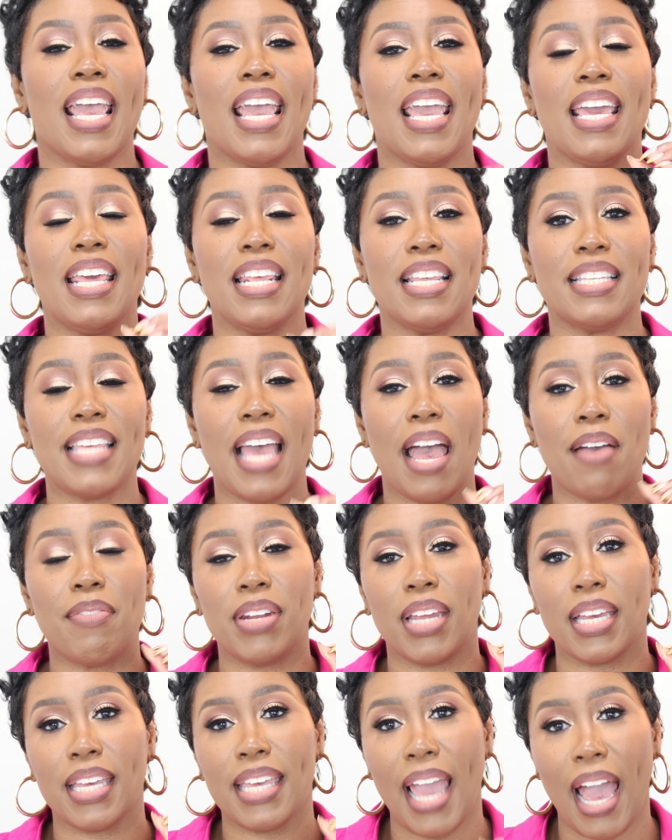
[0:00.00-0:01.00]
It is
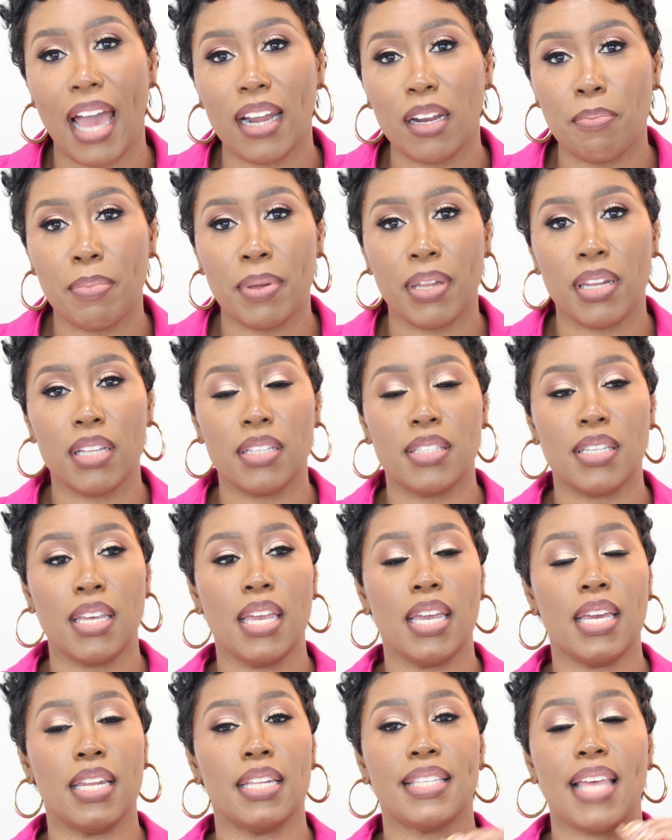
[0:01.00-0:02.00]
having
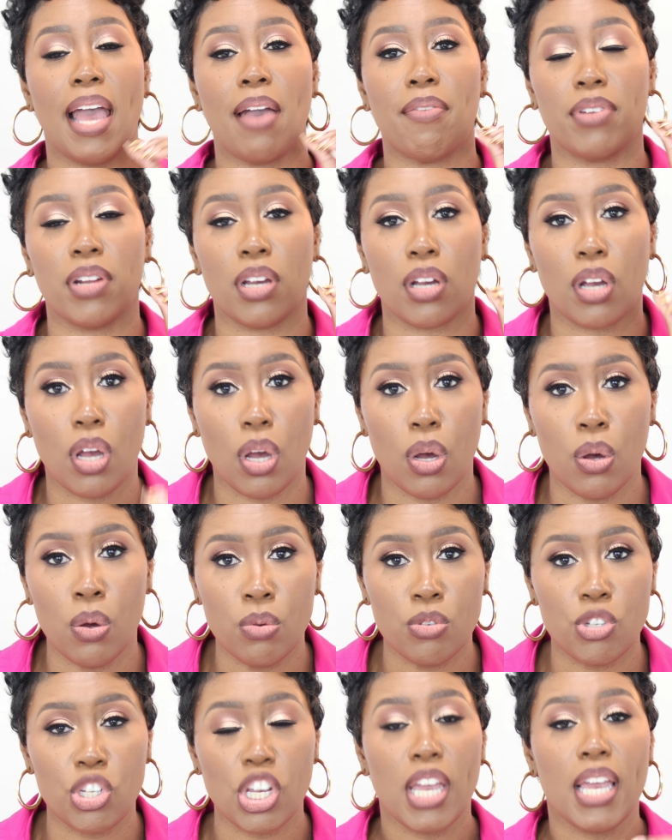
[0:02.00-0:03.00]
accountability. It is having a
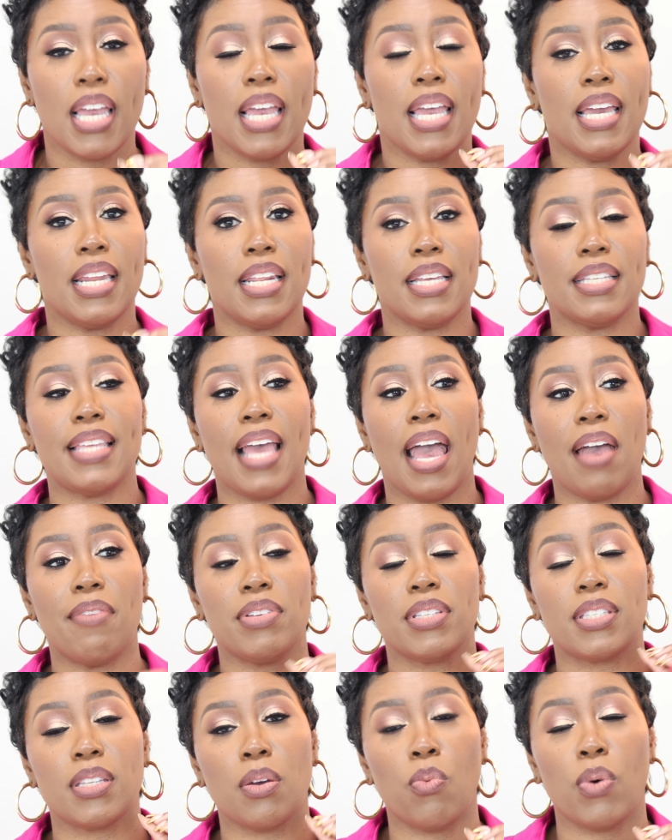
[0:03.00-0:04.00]
coach. It is
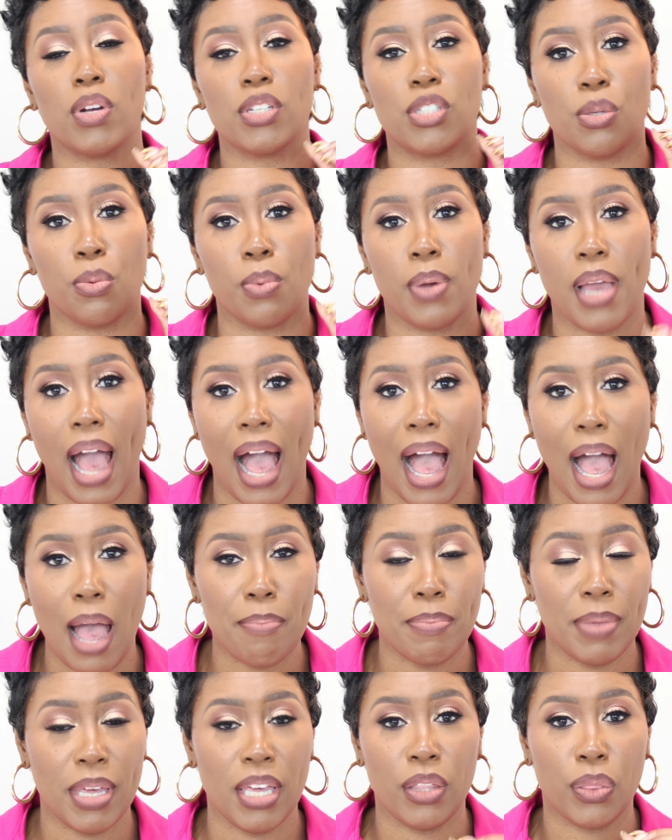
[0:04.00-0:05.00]
having someone to
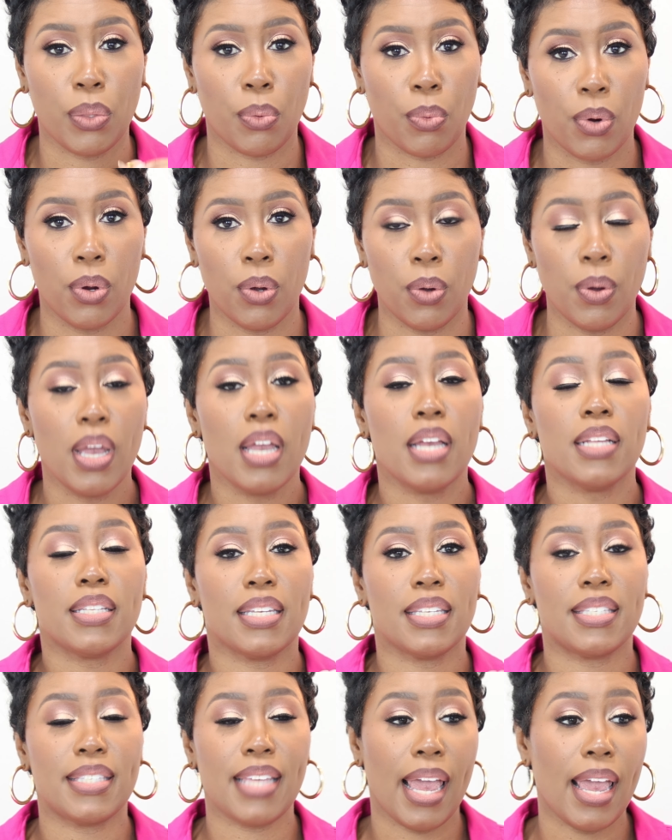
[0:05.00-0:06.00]
guide me through
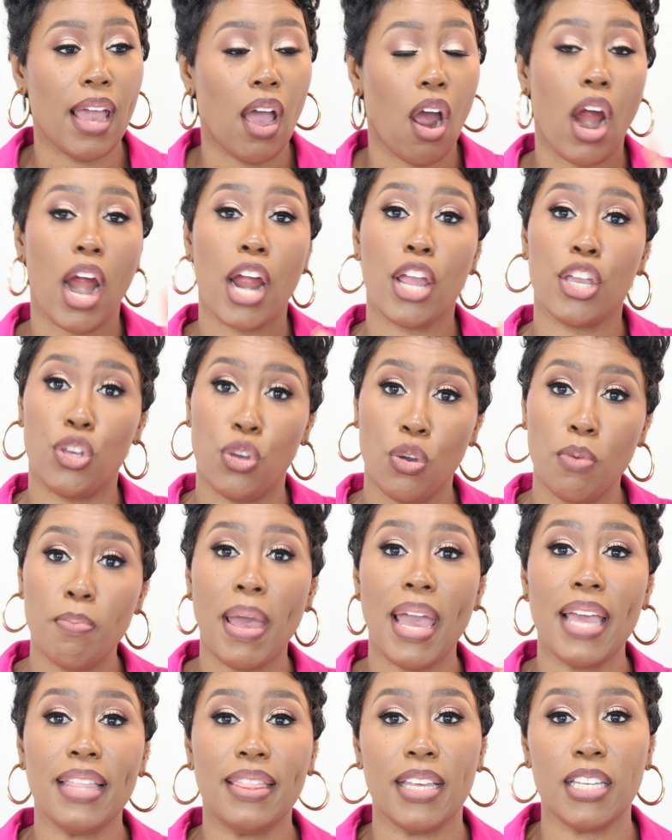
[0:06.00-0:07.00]
to say, all right, you
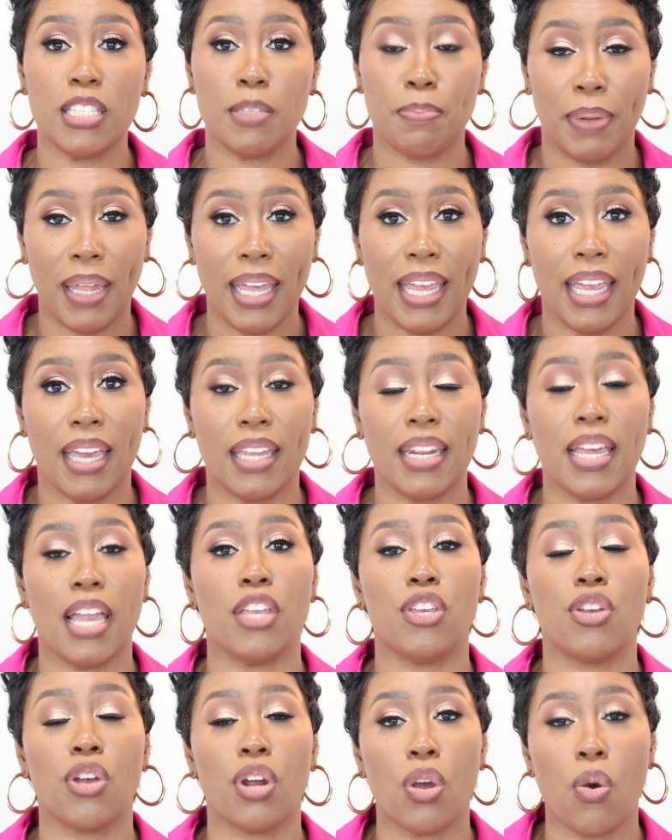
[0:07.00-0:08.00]
made this plan
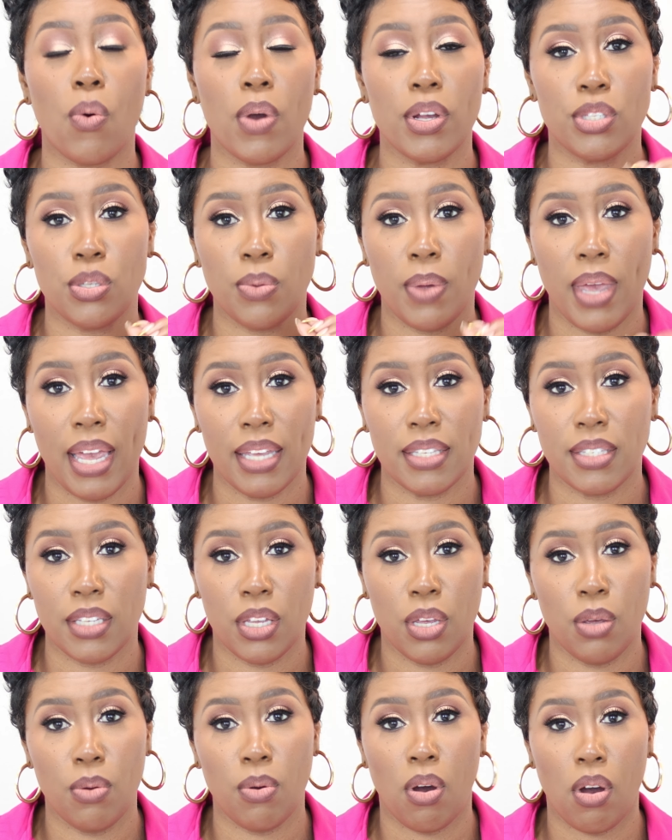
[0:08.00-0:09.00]
and you're going to
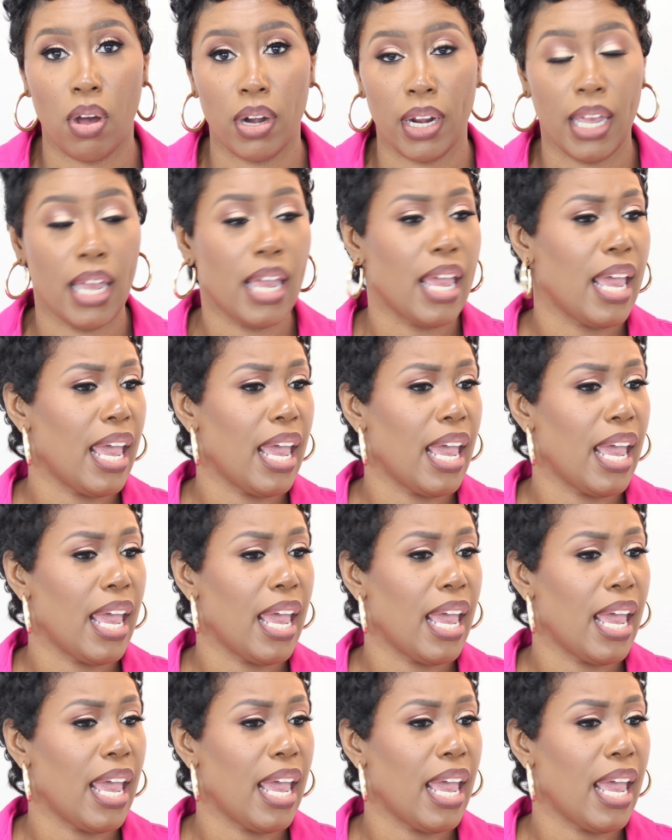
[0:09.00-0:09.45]
execute on it.